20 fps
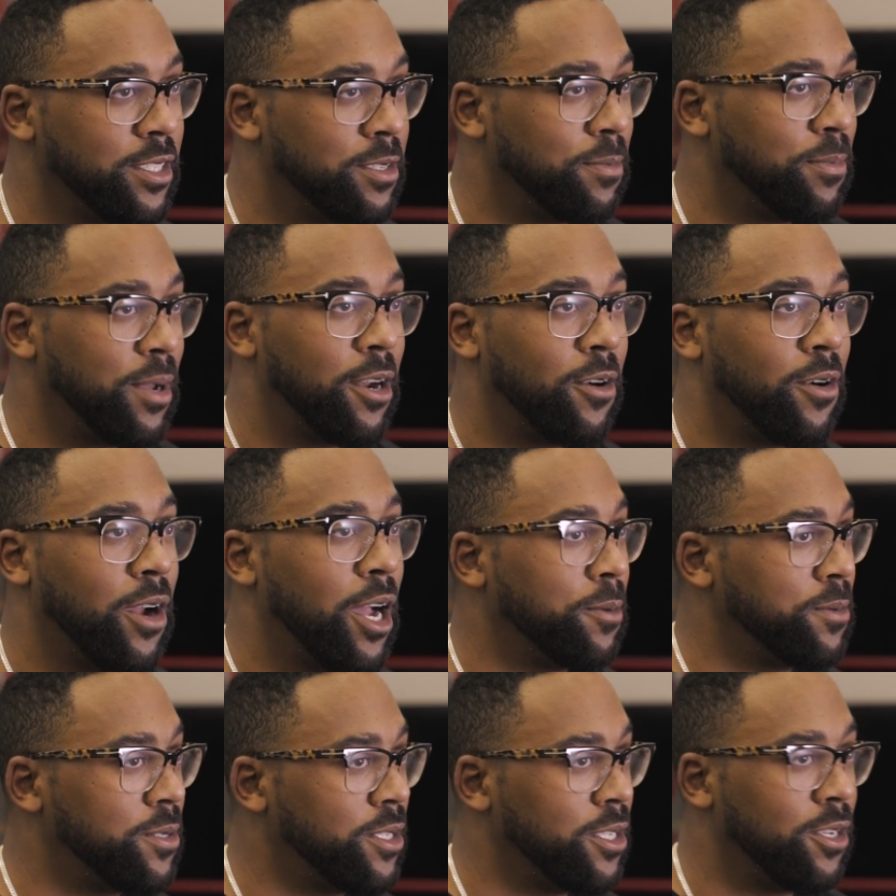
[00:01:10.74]
is a better
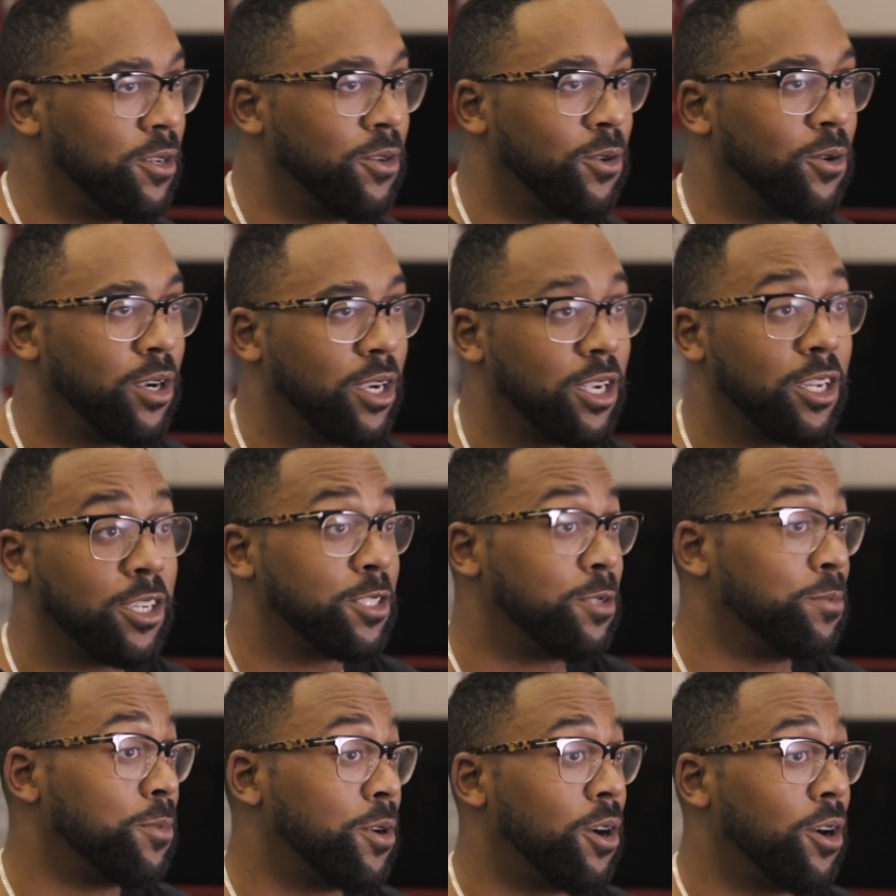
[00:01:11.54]
option or a
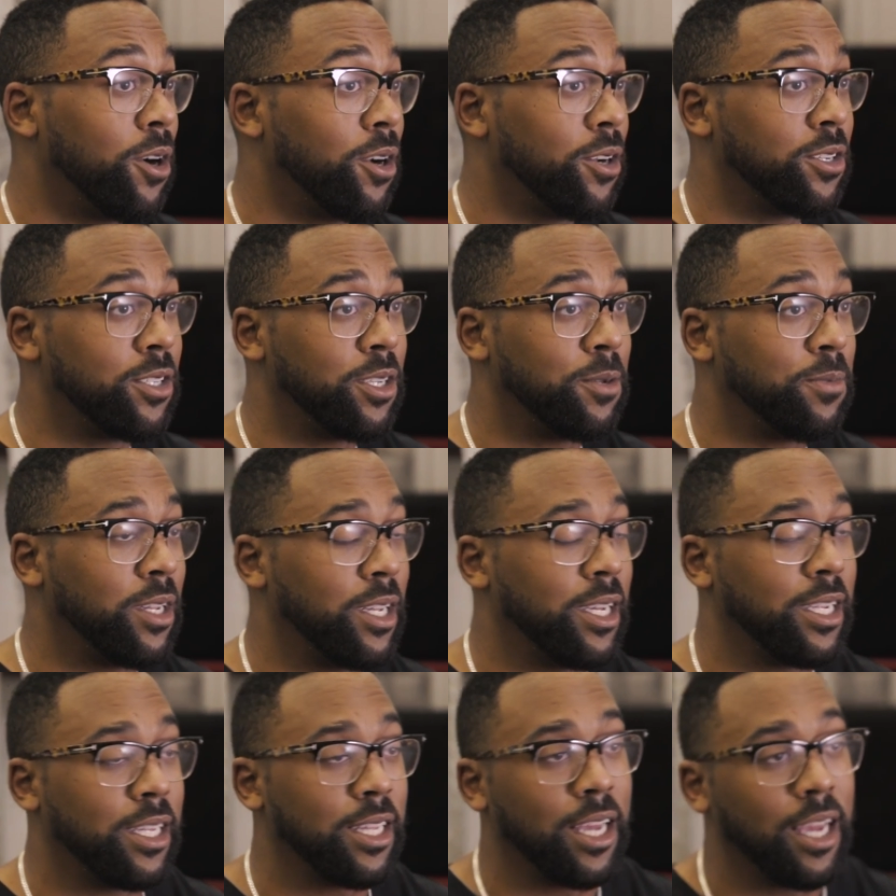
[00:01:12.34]
custom card or something
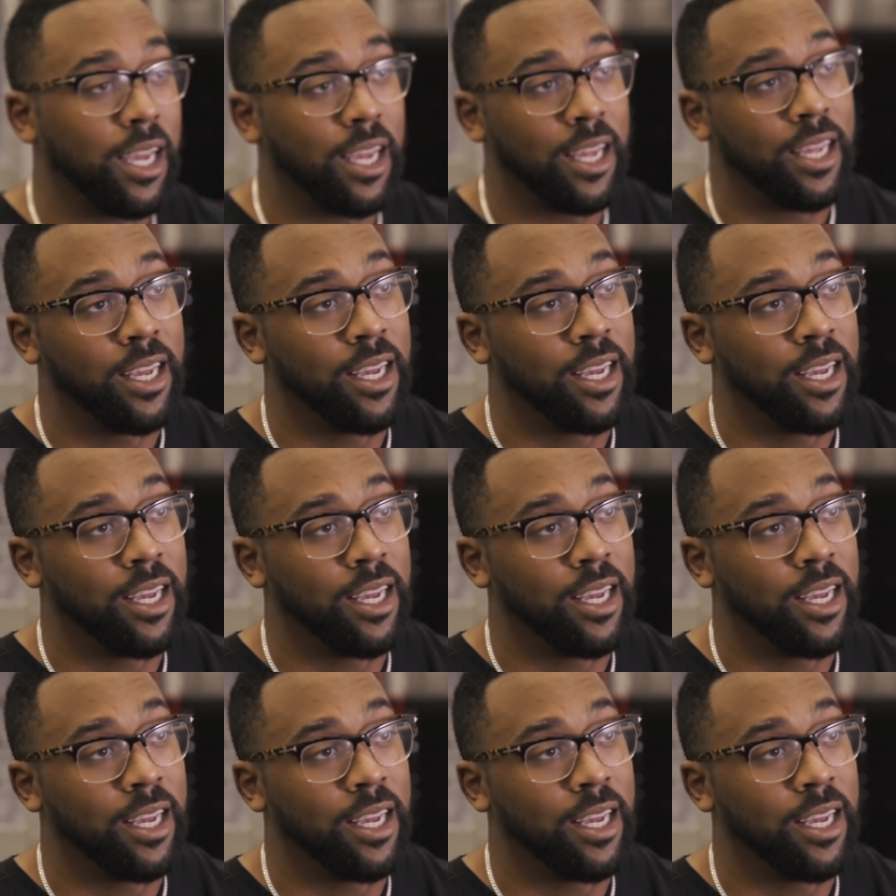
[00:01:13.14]
like that.